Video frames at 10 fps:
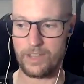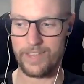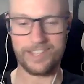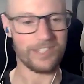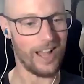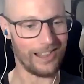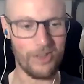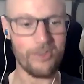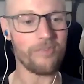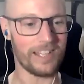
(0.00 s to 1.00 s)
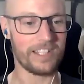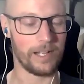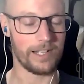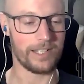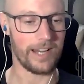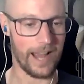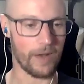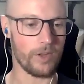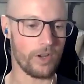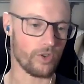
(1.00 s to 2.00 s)
there's a lot of flexibility in
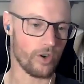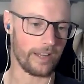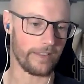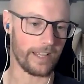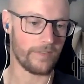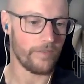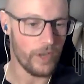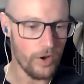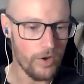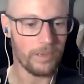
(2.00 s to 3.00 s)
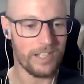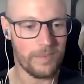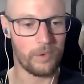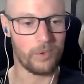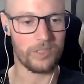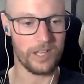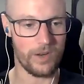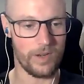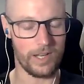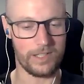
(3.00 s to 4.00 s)
how you can train. There's a few principles that
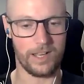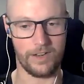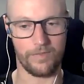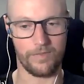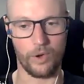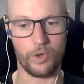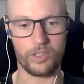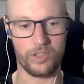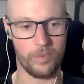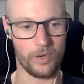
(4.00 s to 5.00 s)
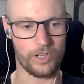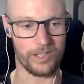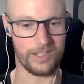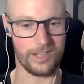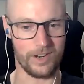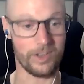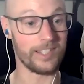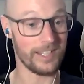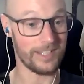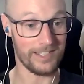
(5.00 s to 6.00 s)
you need to kind of focus on, which is,
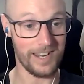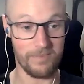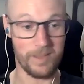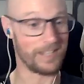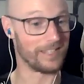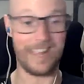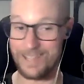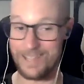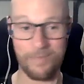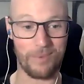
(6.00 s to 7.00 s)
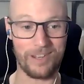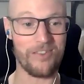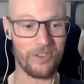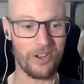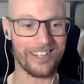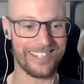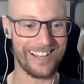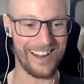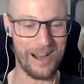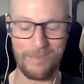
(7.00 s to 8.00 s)
consistency is the main one. You've got to
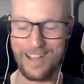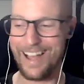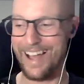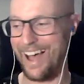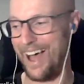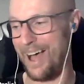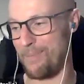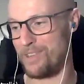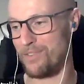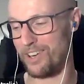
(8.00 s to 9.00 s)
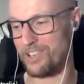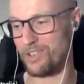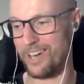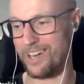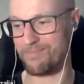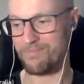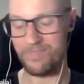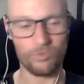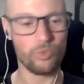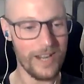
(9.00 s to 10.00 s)
turn up and you've got to train
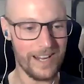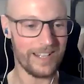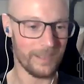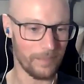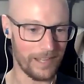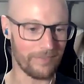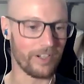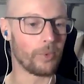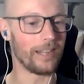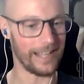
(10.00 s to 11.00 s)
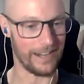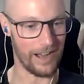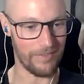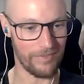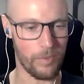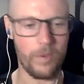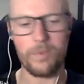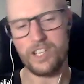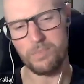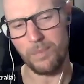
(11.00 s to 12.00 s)
reasonably frequently enough,
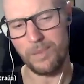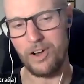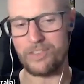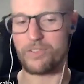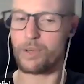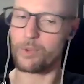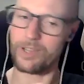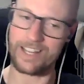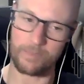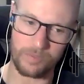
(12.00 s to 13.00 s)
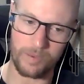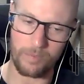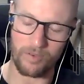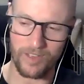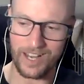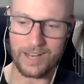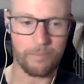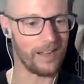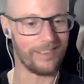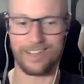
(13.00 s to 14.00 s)
which is probably not as frequently as most people
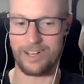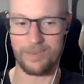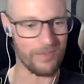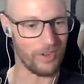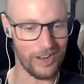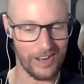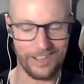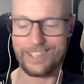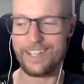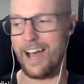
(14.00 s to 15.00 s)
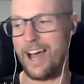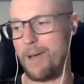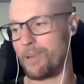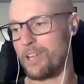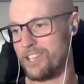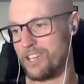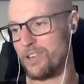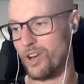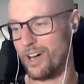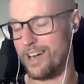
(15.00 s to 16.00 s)
think, but, you've got to
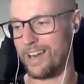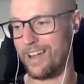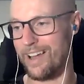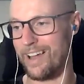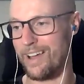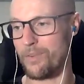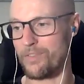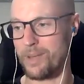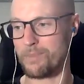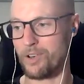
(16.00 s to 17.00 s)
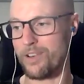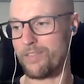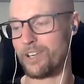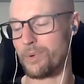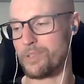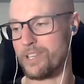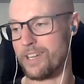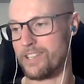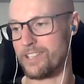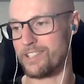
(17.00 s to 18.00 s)
continue training with some degree of frequency
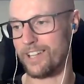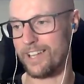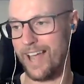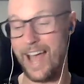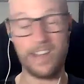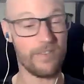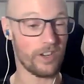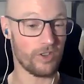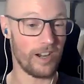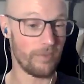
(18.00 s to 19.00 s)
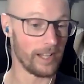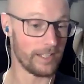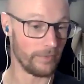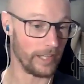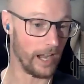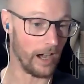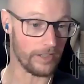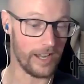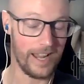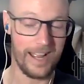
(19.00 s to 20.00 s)
consistently, and you've got to train relatively
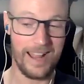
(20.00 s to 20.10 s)
hard.